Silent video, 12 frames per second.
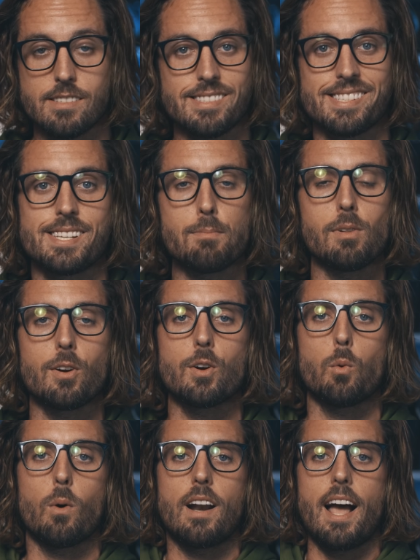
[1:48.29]
similar to
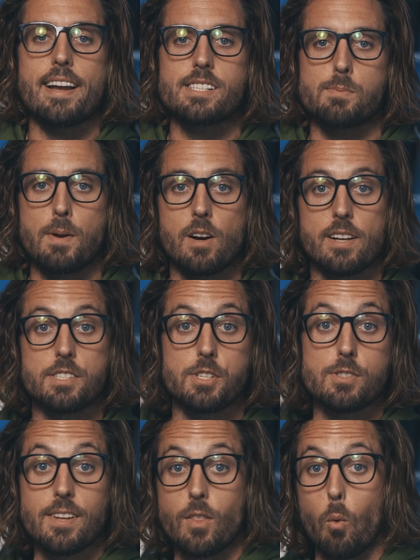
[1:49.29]
what I experienced
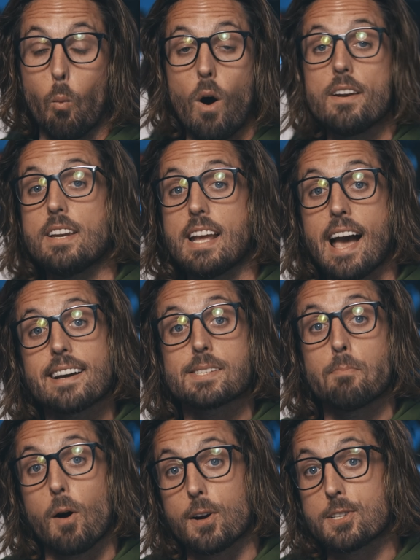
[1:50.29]
using the 1DX
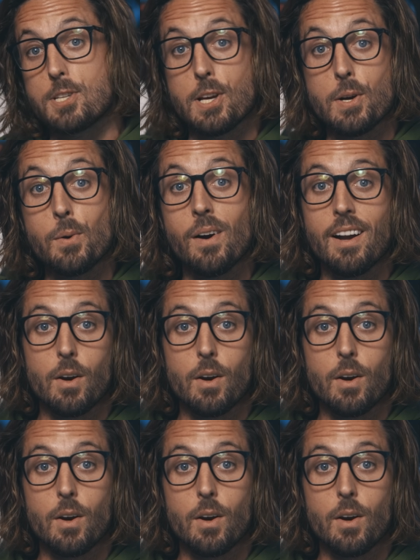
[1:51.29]
Mark II,